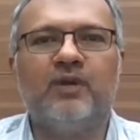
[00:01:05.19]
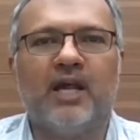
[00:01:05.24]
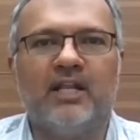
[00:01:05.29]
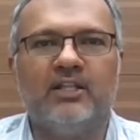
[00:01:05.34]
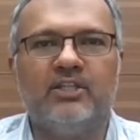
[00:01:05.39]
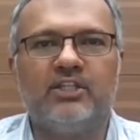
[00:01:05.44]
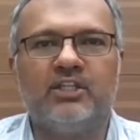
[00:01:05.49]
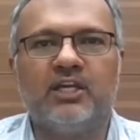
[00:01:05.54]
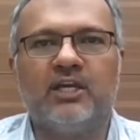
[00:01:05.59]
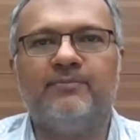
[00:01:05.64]
to
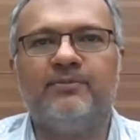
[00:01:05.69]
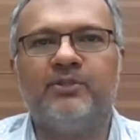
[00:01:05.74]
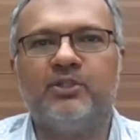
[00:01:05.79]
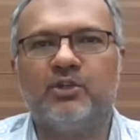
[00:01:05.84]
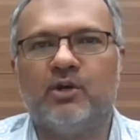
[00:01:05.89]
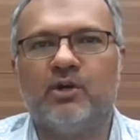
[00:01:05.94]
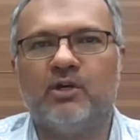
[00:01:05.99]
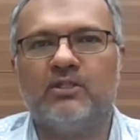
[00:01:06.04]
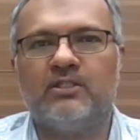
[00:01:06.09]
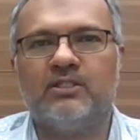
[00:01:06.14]
large cap
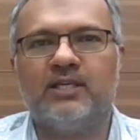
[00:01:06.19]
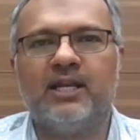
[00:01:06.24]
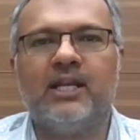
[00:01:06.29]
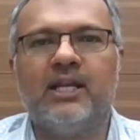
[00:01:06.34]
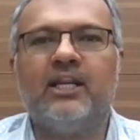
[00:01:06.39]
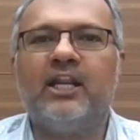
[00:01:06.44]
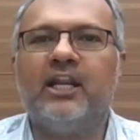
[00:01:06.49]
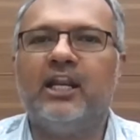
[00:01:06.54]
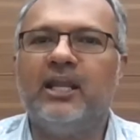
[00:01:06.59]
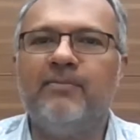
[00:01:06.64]

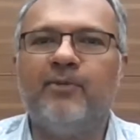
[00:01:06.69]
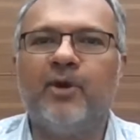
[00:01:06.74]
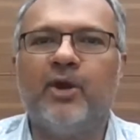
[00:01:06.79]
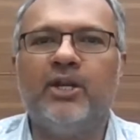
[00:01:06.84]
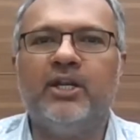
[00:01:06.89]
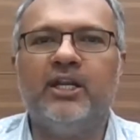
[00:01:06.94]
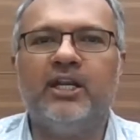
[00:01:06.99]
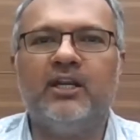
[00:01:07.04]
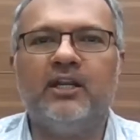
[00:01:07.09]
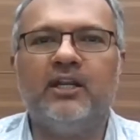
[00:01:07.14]
stocks at any
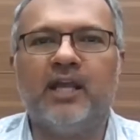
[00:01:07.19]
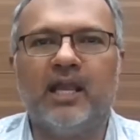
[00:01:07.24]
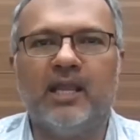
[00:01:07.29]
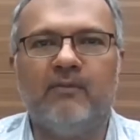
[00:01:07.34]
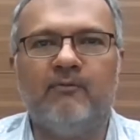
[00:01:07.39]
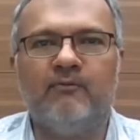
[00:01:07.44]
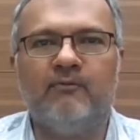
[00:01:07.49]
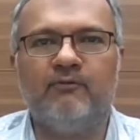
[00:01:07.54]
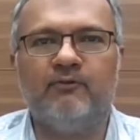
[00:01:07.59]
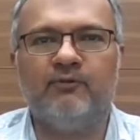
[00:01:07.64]
point in
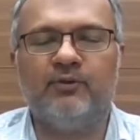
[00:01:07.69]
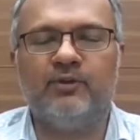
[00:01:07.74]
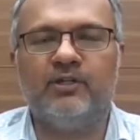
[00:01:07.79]
time